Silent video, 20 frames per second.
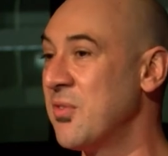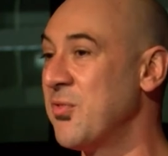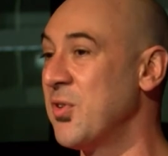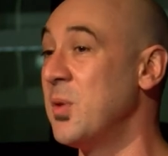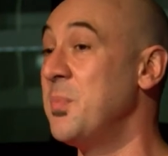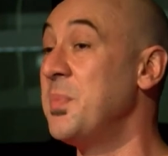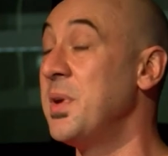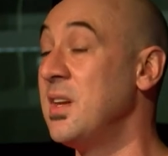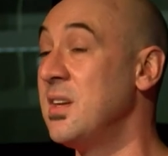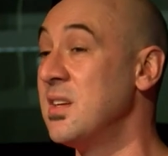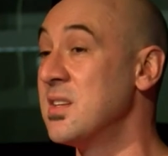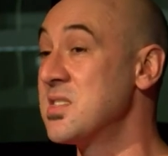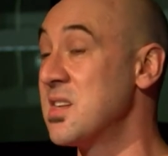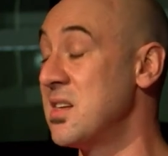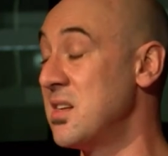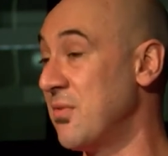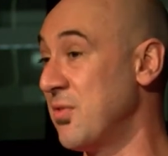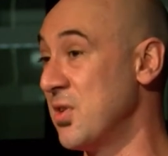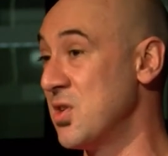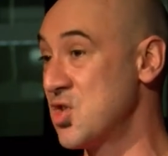different opinions and
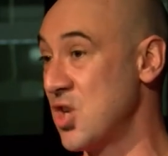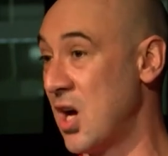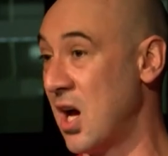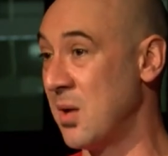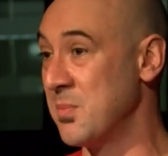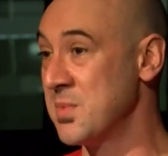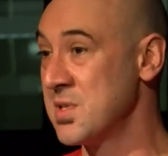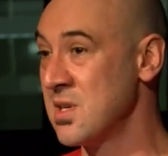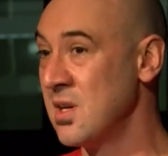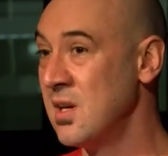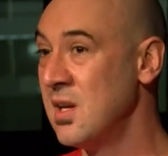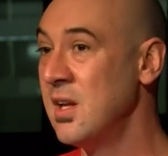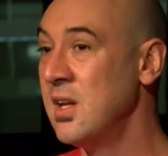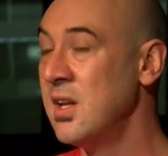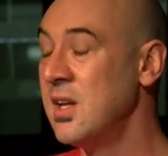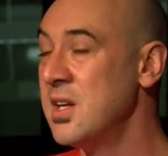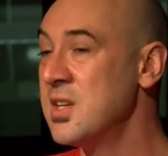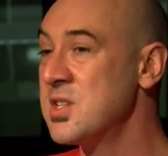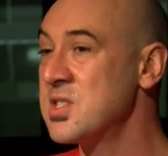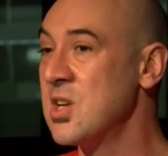different jobs.
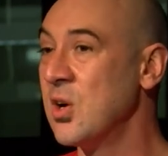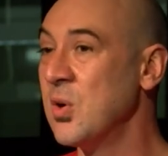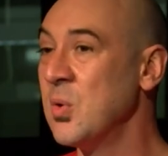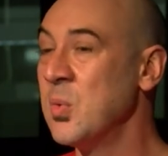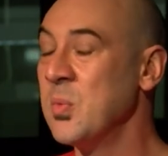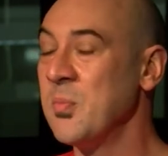So